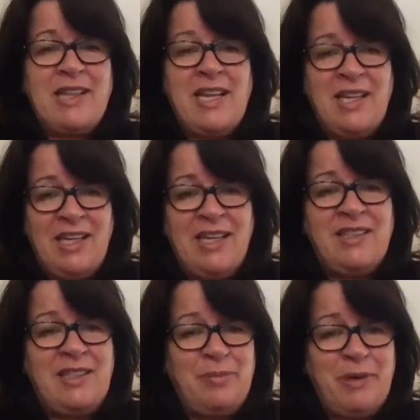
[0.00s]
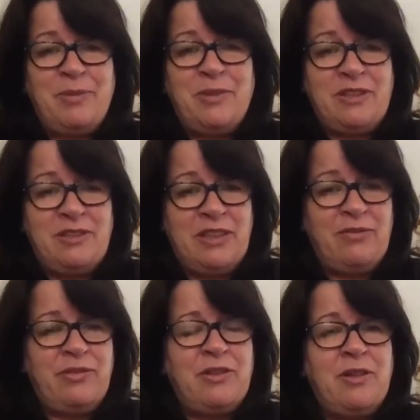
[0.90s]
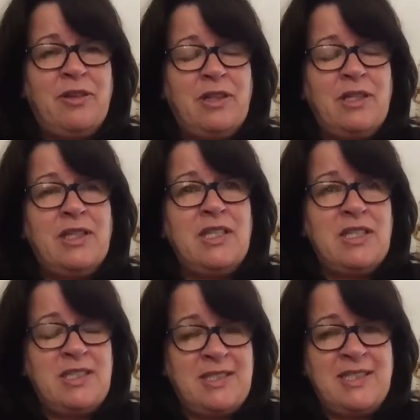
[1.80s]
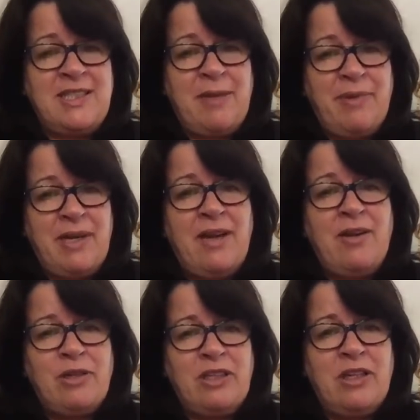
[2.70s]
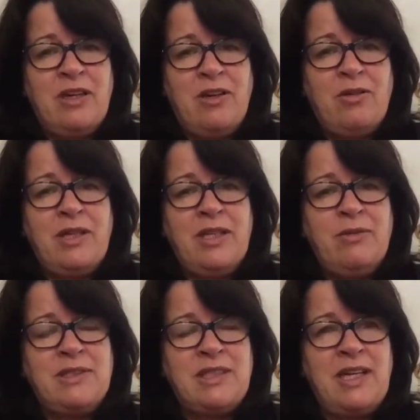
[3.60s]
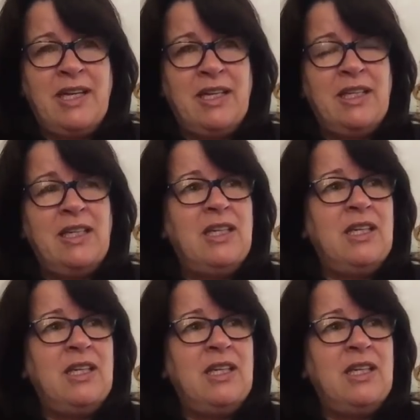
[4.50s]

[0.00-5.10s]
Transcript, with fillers: want to thank Andy publicly for stepping out, you know. He was like,